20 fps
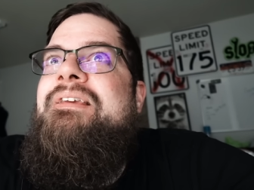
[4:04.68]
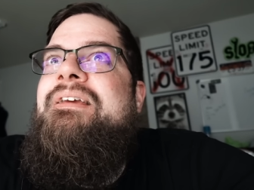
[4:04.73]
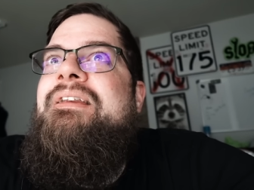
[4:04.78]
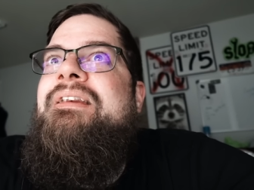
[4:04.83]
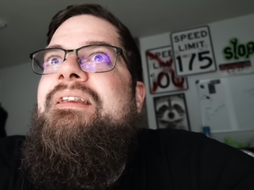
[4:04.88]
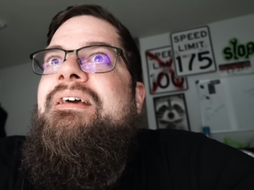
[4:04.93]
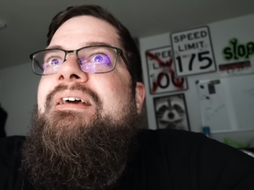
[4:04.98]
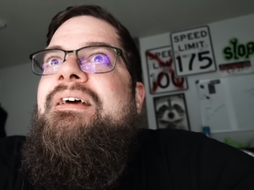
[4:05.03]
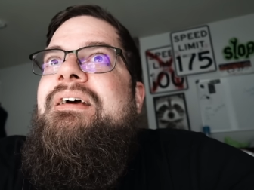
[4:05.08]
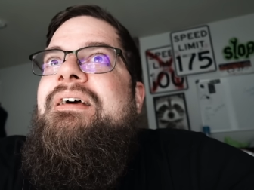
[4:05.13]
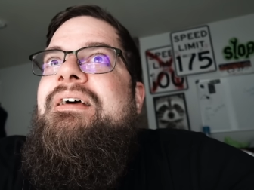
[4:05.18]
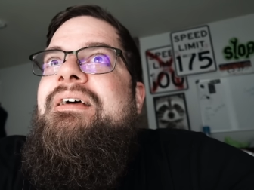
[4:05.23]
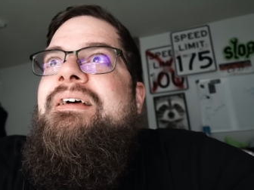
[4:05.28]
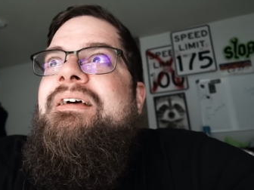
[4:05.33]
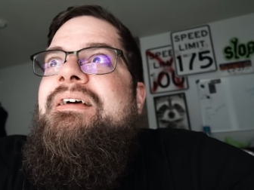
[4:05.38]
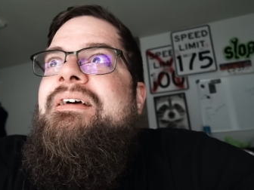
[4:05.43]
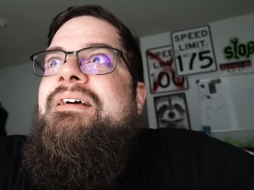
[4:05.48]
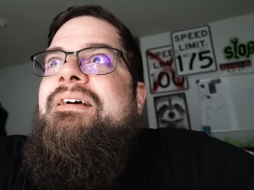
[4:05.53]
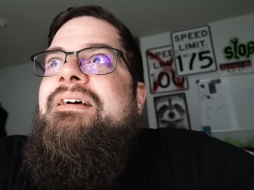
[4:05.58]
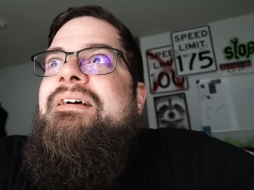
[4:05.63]
it.
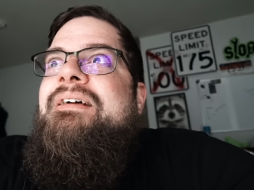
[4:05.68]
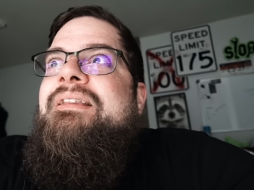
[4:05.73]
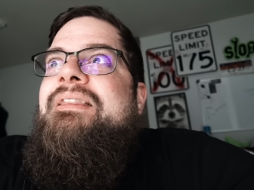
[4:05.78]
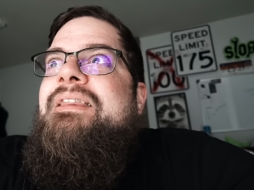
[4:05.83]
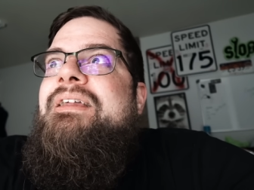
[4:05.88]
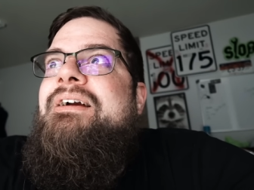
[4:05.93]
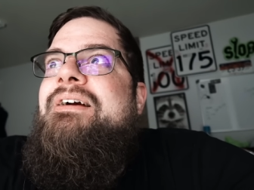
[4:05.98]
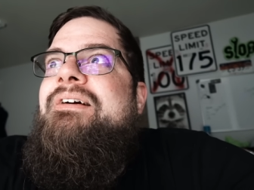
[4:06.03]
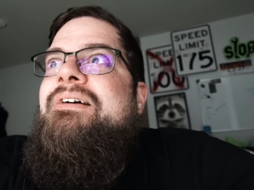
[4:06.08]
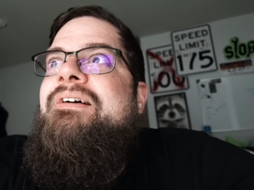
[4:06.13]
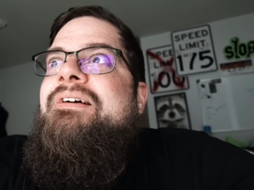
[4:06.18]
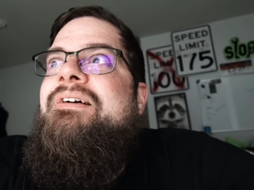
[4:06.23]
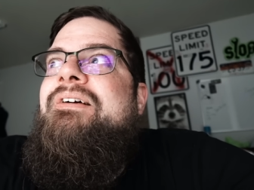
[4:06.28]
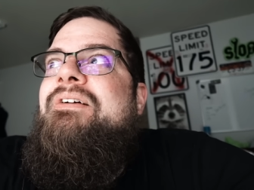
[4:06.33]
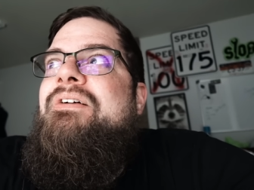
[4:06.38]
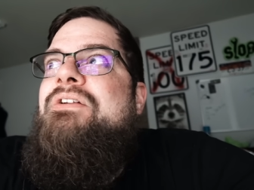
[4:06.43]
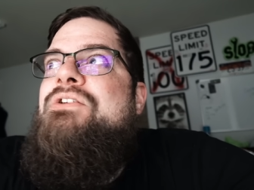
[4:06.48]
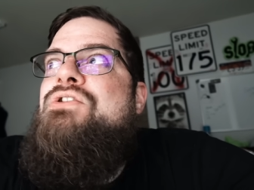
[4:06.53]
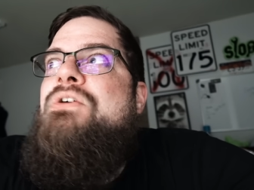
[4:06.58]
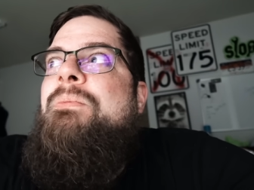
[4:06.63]

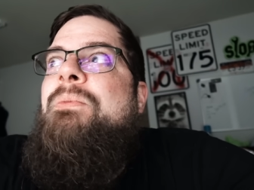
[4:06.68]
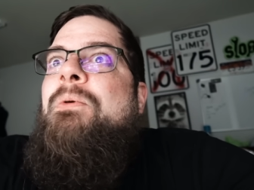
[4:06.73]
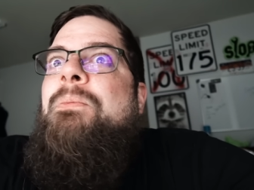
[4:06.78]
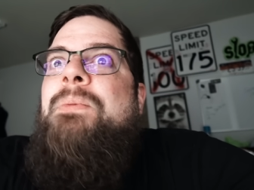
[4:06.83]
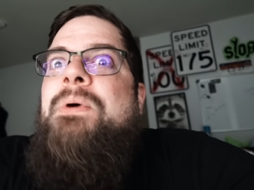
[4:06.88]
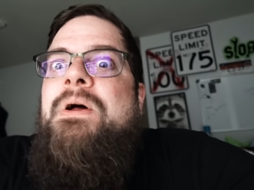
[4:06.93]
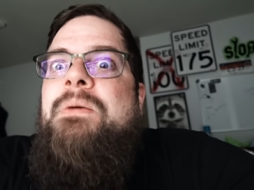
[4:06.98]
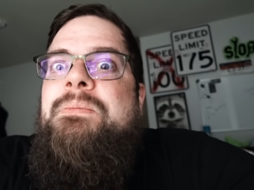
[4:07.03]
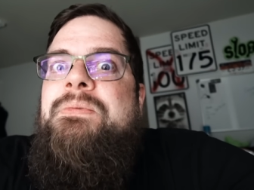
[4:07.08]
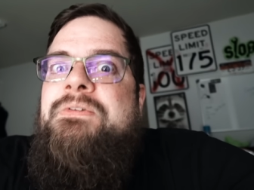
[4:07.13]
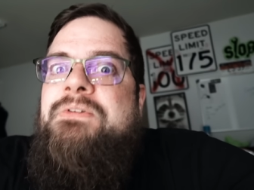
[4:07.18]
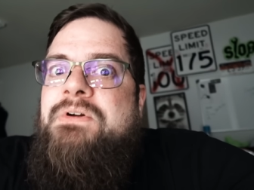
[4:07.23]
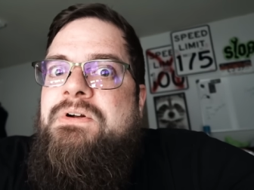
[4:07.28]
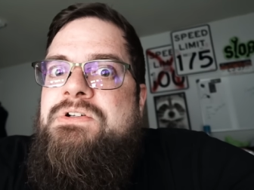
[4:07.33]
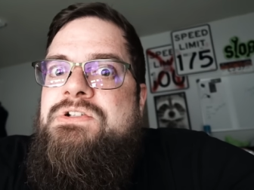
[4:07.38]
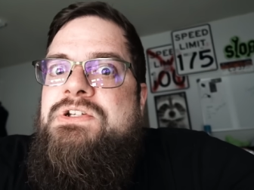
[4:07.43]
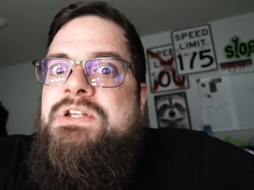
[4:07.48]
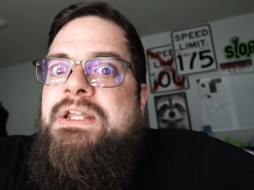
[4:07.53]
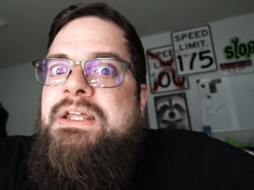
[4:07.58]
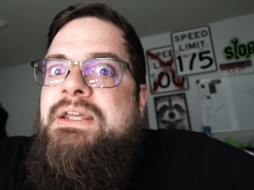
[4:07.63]
Their triple pump
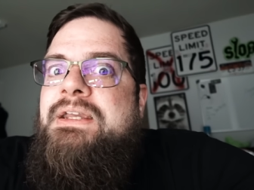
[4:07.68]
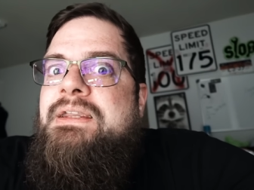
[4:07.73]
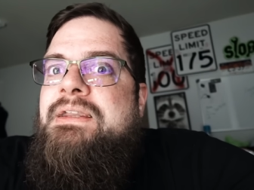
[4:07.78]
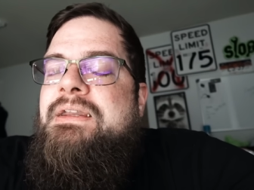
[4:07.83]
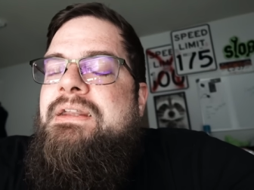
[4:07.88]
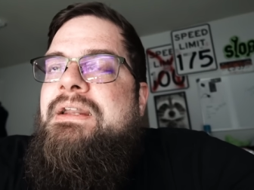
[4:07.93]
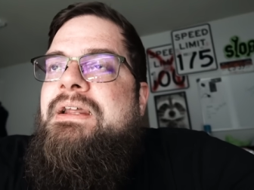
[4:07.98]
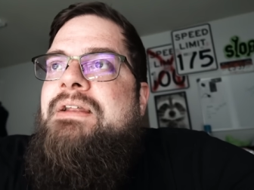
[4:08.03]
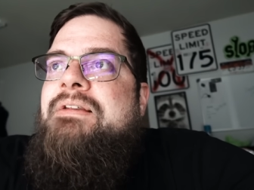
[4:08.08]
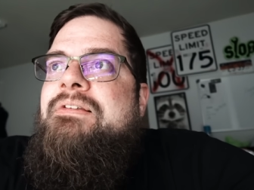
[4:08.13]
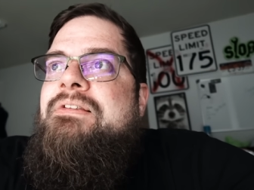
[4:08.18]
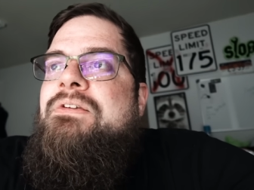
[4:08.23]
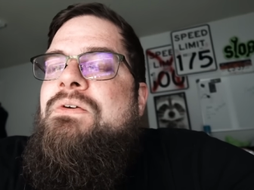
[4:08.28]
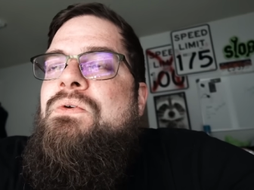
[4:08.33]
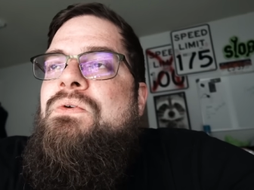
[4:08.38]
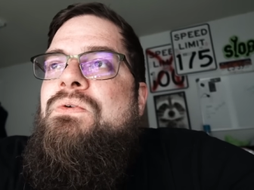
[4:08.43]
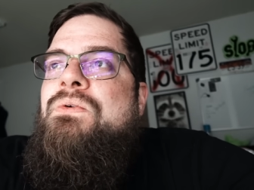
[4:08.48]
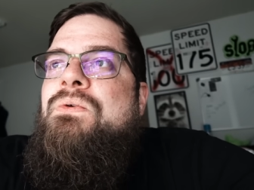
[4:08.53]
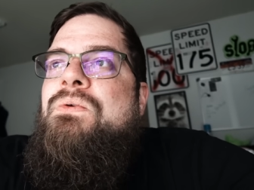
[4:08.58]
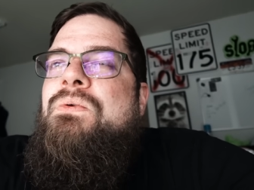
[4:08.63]
surge tank. It has
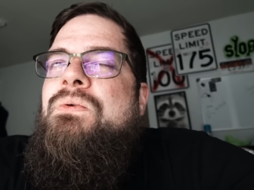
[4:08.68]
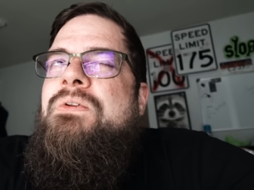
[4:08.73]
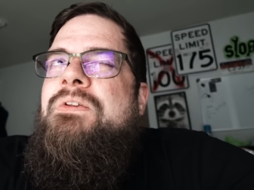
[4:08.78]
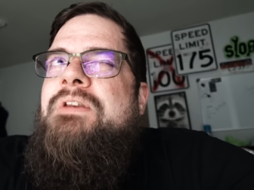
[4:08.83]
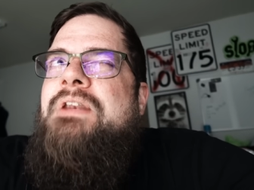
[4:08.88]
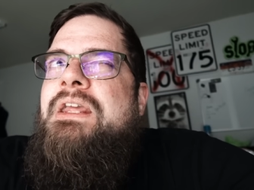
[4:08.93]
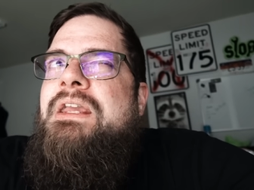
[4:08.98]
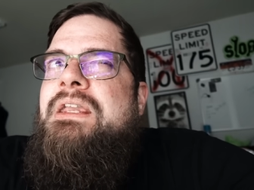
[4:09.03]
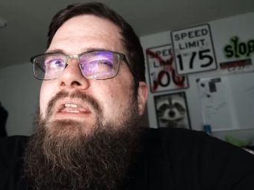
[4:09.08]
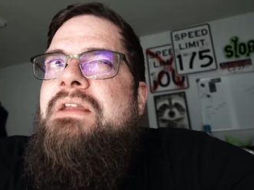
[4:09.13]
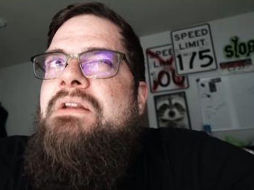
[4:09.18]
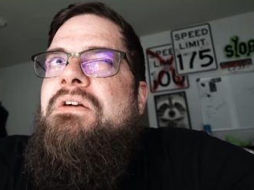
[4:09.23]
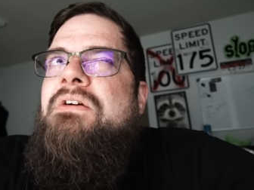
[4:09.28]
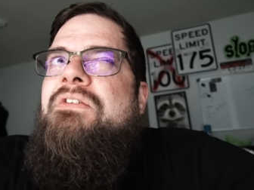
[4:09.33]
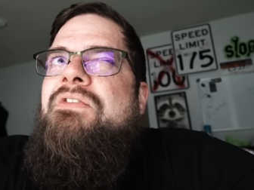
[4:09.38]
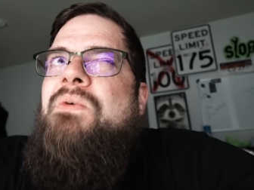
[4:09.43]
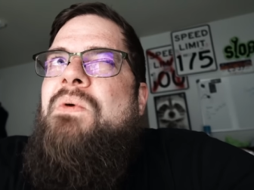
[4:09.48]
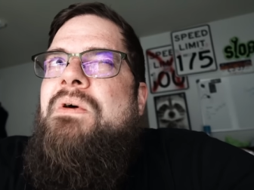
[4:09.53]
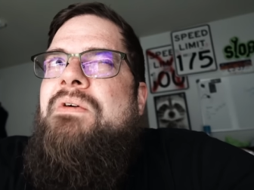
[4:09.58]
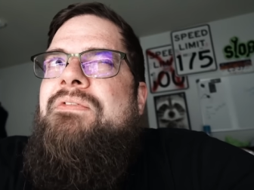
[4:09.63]
two Snake Eater
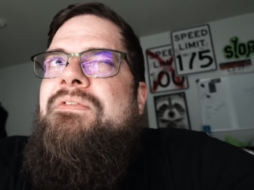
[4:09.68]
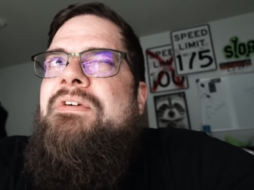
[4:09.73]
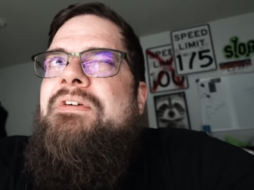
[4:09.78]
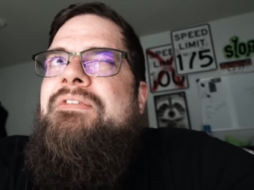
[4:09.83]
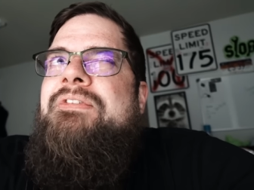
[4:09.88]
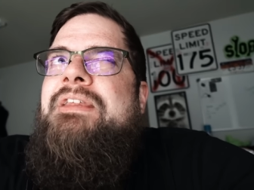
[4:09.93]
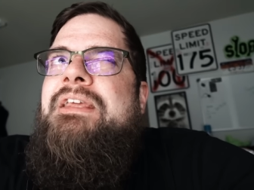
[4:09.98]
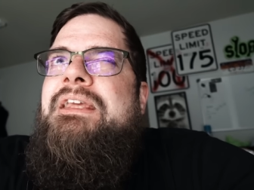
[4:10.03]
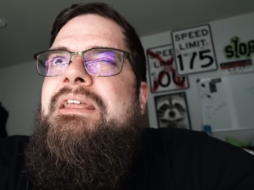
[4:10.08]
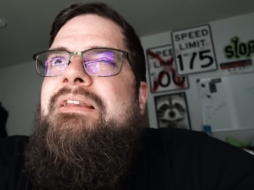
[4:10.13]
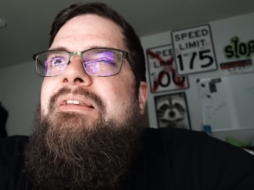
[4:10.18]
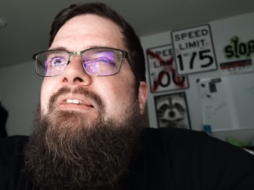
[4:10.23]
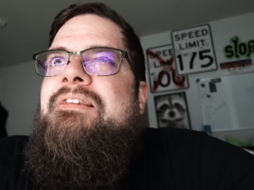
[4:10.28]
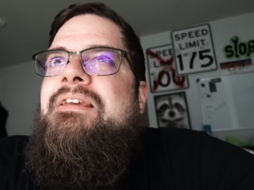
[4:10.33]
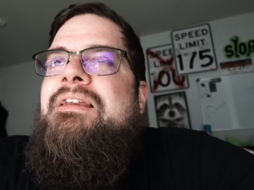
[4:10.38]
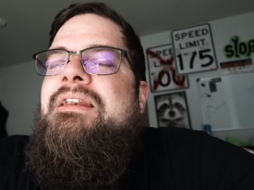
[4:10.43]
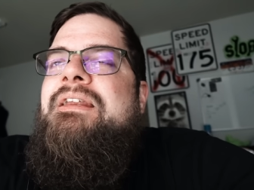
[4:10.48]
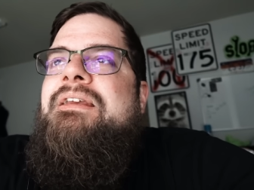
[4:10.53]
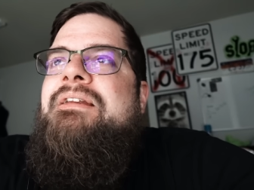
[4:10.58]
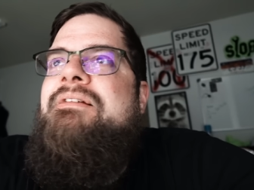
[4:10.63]
415s
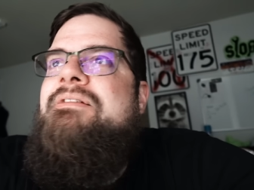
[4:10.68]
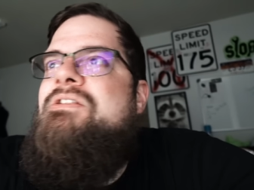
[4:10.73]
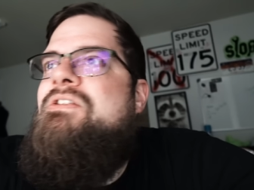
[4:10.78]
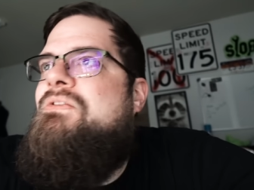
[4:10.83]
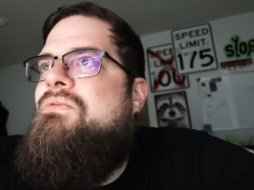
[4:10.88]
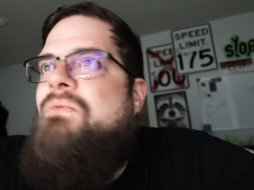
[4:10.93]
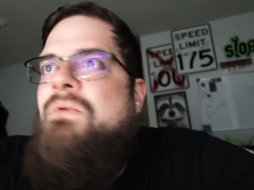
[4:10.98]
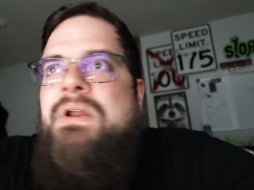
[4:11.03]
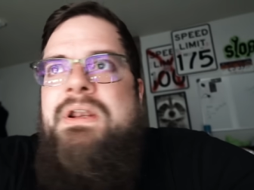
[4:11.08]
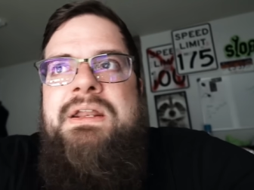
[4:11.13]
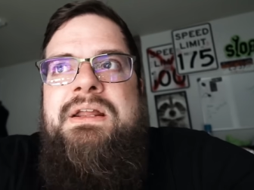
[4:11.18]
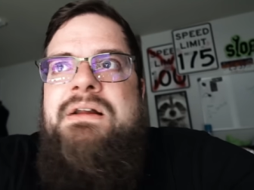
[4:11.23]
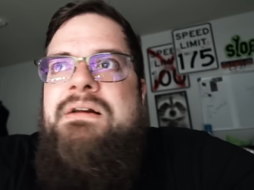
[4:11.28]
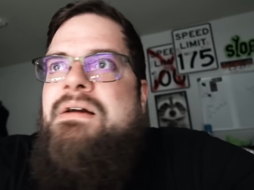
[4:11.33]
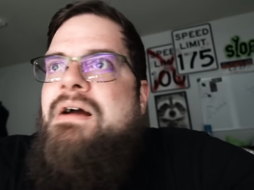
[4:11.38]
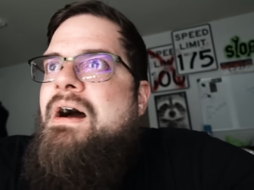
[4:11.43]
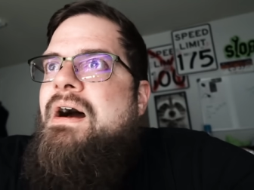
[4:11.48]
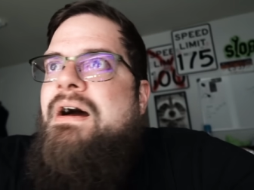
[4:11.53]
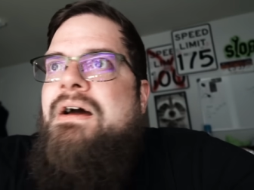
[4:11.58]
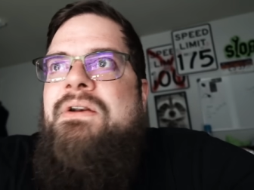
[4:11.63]
in it, just running
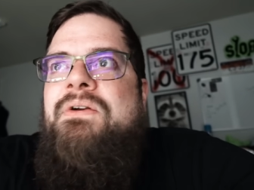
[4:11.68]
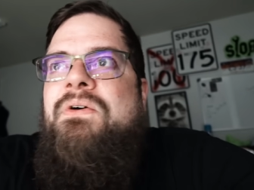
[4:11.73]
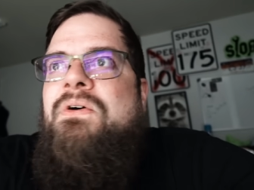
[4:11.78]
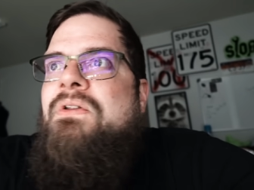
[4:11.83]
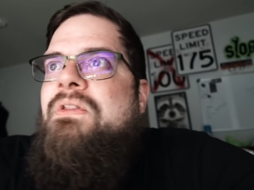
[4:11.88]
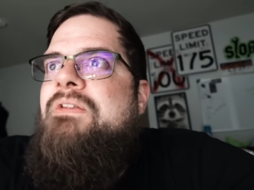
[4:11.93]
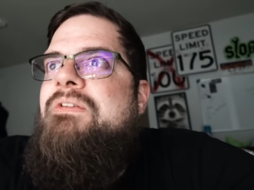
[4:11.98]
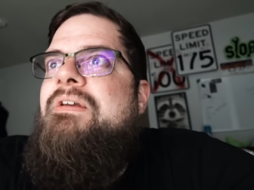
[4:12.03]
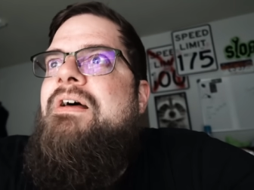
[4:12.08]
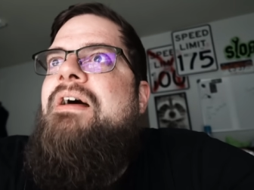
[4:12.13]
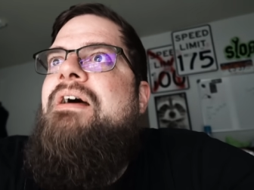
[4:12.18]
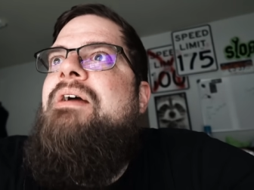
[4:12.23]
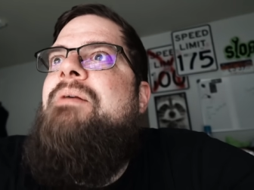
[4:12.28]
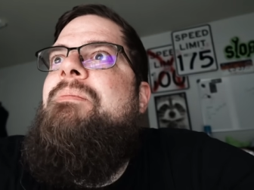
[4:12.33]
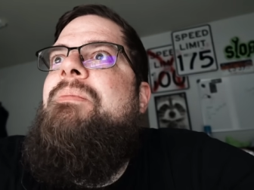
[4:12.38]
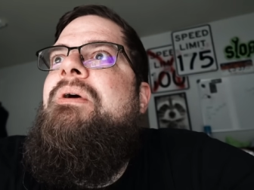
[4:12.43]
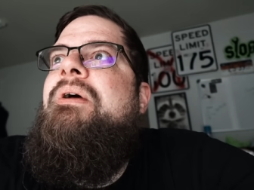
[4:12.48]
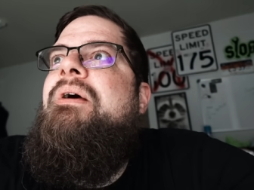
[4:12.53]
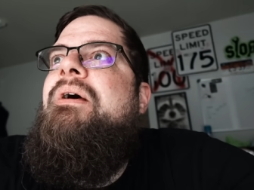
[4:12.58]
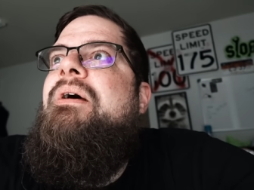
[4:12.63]
hot all the time.